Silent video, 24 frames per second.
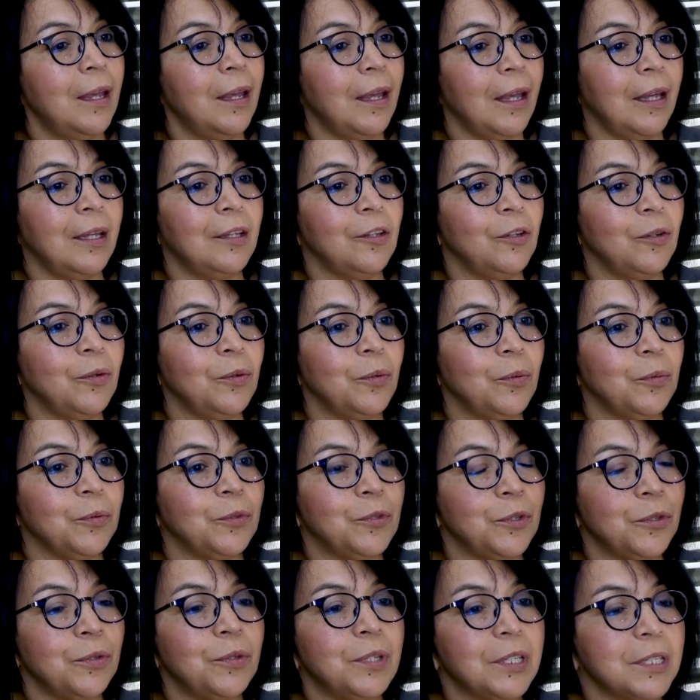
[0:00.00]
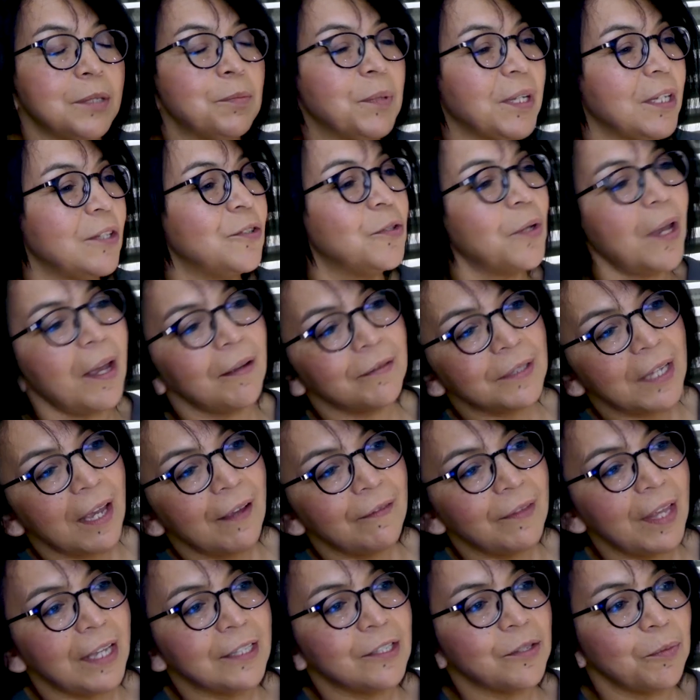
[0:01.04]
And you do this because you have to
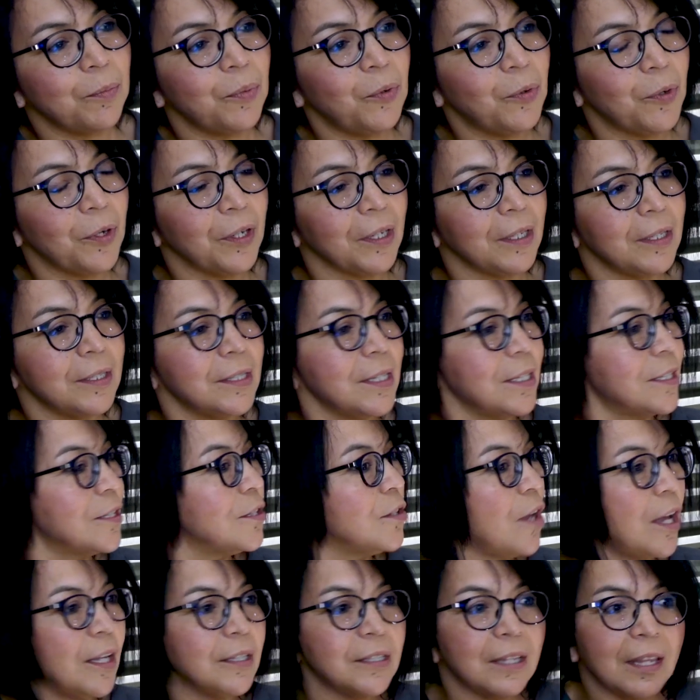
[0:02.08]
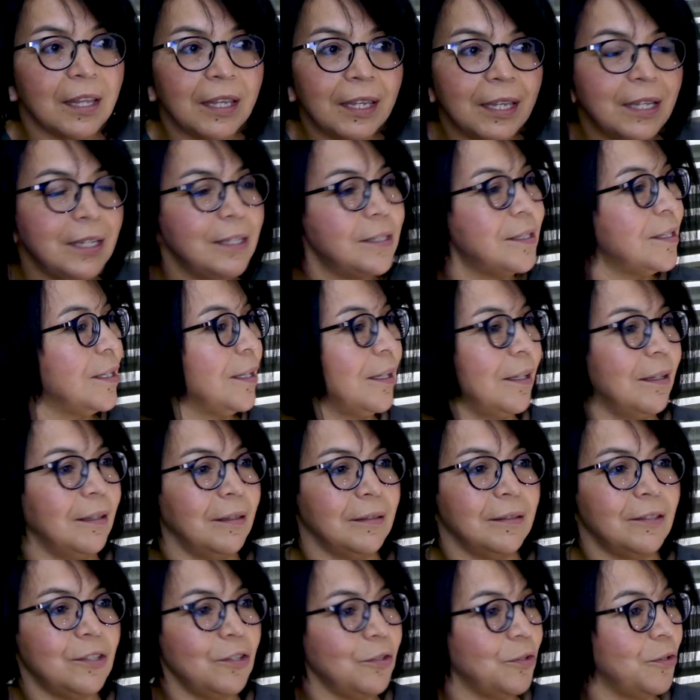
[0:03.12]
have that support, because it's not easy
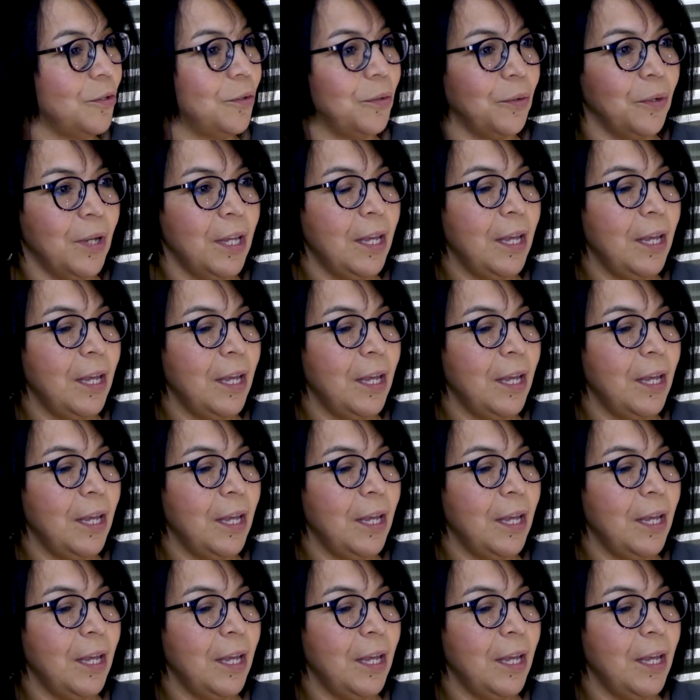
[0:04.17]
to do.